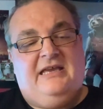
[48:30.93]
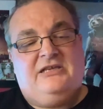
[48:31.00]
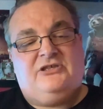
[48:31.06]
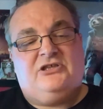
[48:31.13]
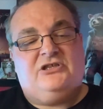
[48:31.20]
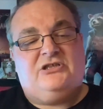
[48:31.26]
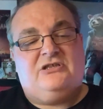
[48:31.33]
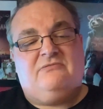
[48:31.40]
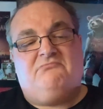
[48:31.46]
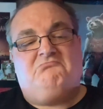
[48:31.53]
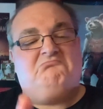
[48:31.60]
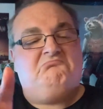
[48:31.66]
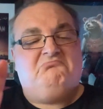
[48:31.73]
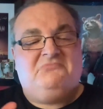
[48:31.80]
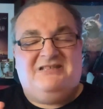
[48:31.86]
It's just
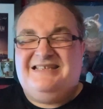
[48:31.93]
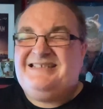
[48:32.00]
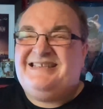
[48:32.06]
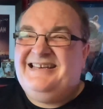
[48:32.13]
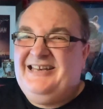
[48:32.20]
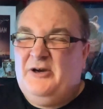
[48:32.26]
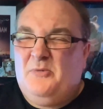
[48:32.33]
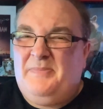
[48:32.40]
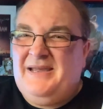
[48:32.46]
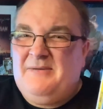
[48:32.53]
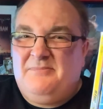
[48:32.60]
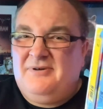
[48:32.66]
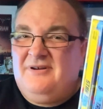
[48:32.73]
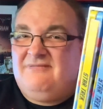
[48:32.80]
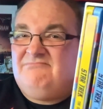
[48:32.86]
just a little
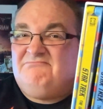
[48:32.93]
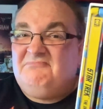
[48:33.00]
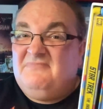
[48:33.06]
bit, but